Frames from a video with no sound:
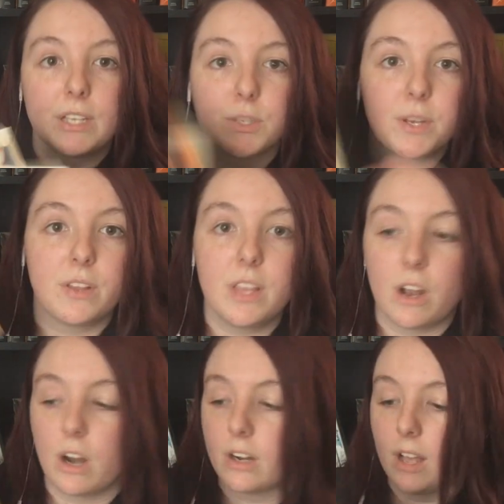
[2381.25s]
Okay, so here they
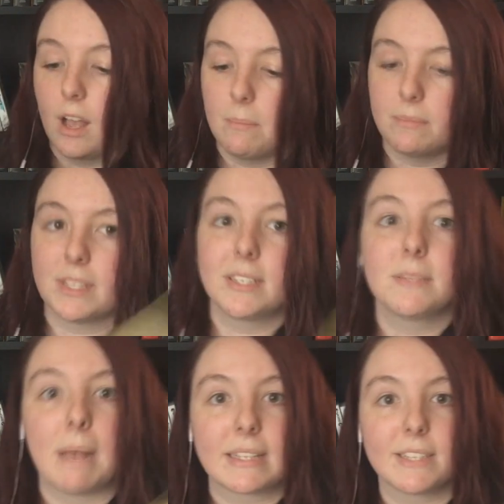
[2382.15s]
are. Um, this
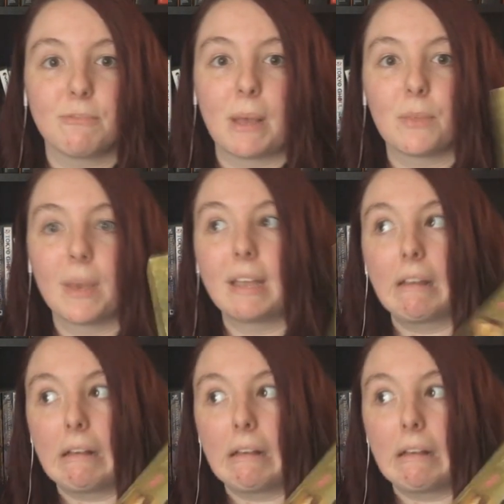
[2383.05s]
is massive, by the way.